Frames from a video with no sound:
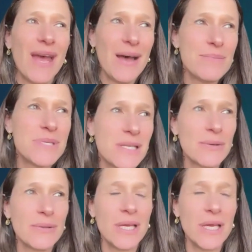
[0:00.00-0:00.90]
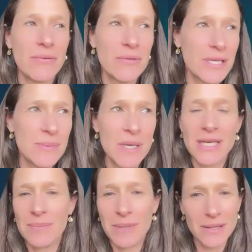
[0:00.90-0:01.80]
absolutely through this
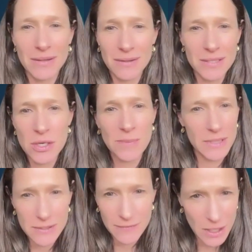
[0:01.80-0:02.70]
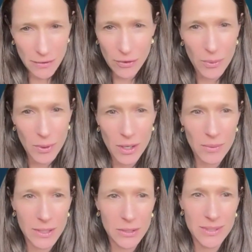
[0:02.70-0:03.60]
project, but so much of the other
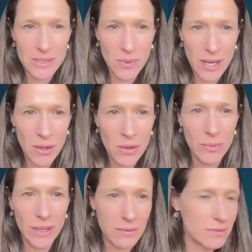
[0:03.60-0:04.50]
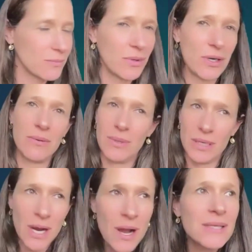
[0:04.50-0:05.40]
work we do as well,
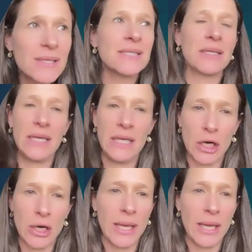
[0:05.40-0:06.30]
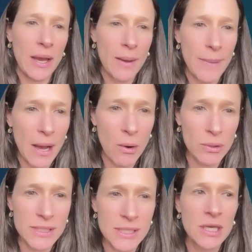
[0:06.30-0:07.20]
we're constantly hearing
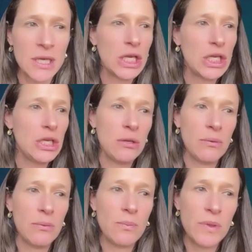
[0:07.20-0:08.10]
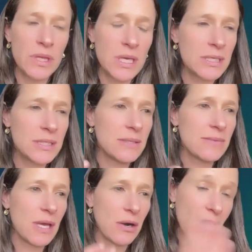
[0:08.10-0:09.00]
about things
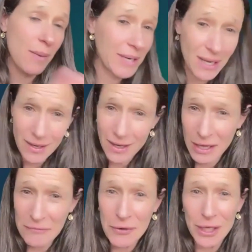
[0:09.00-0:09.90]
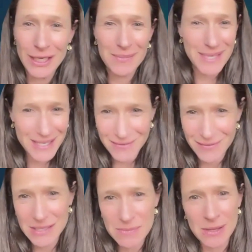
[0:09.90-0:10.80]
that are happening in California because of
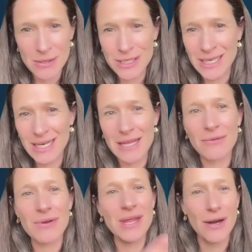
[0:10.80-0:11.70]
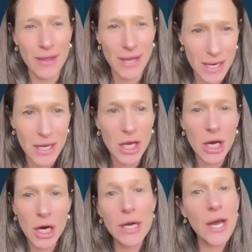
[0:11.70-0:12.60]
SB 1383 there that
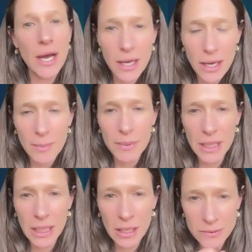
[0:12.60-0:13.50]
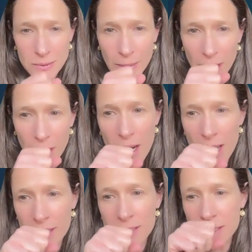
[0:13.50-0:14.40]
are not happening elsewhere.
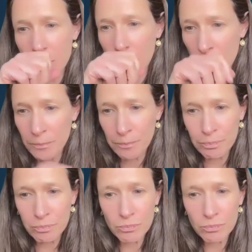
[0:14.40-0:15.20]
And so,